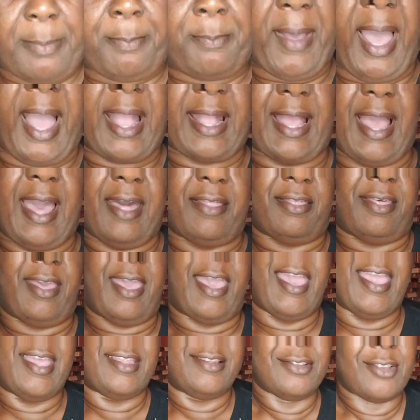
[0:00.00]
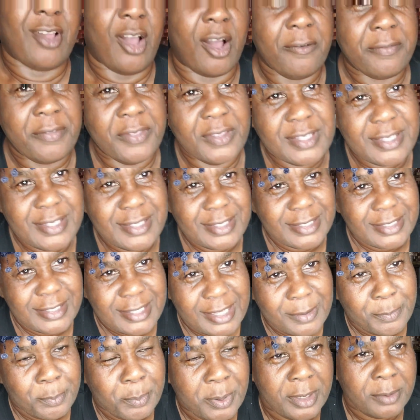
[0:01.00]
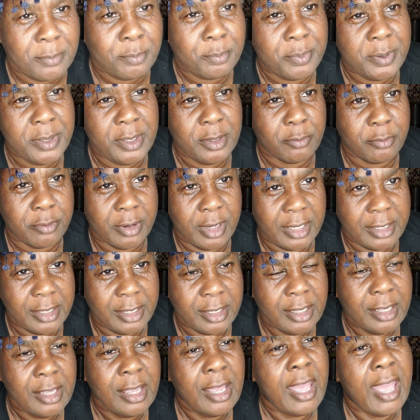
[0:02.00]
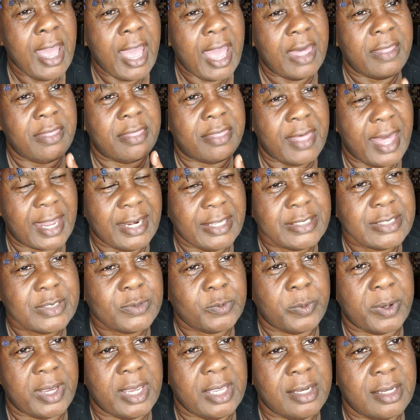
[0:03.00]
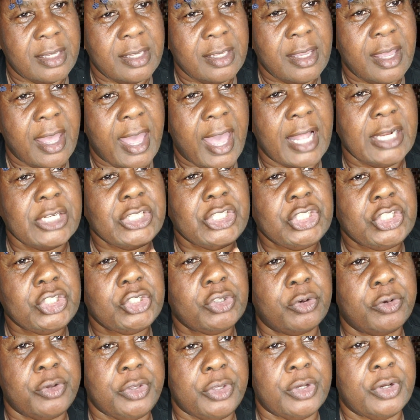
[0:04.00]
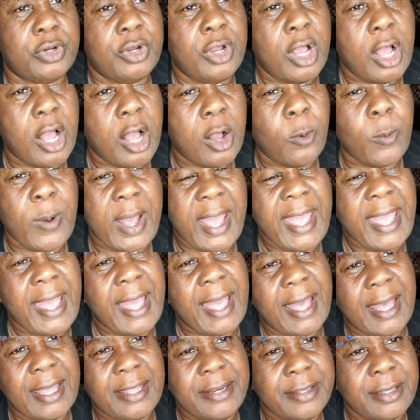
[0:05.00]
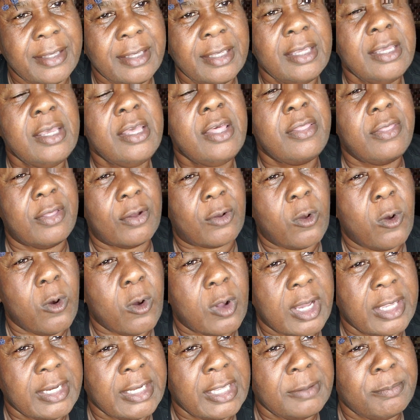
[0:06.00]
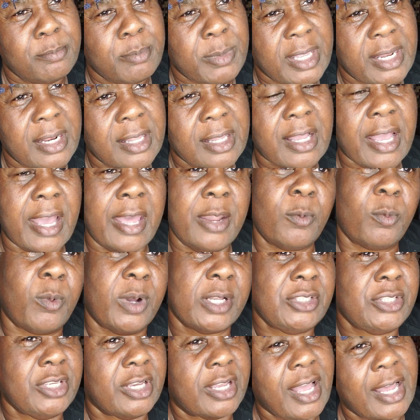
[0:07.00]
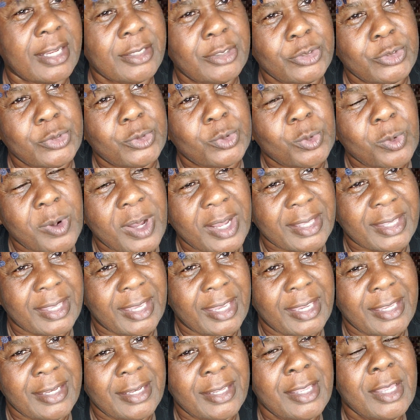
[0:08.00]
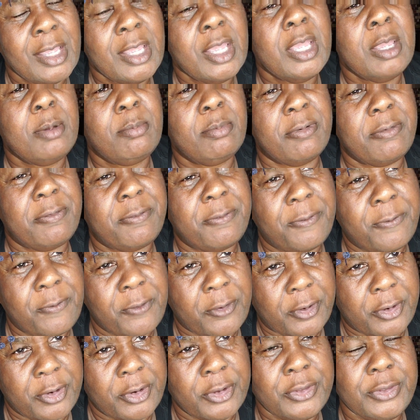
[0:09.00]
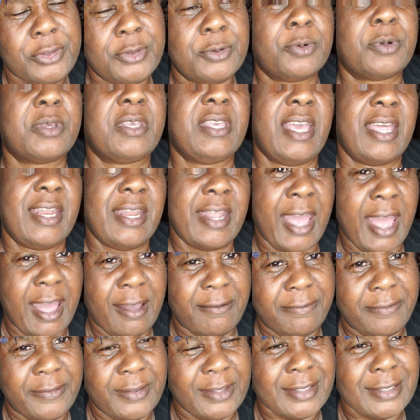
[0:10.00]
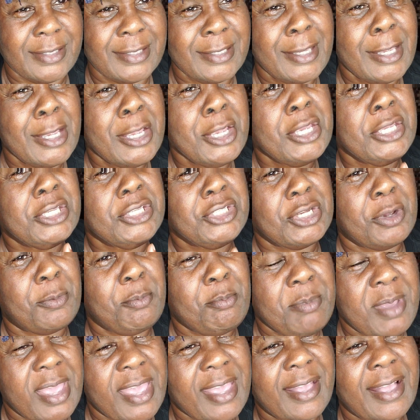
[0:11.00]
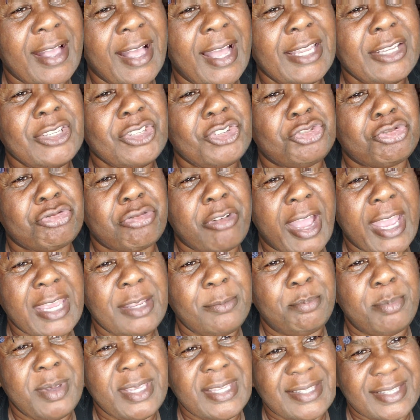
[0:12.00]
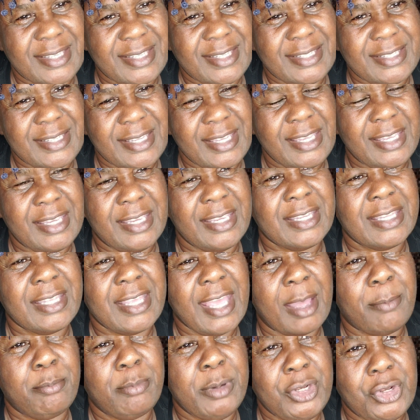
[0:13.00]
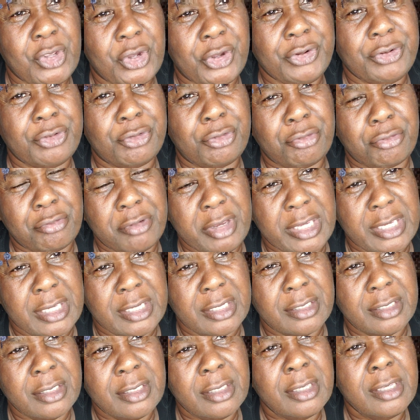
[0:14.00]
back at the end of the steeping period, and that is when I'll show you how I had the coconut milk and what you got to do again before you can have it. Jamaican dried Bissy tea, it can be done green,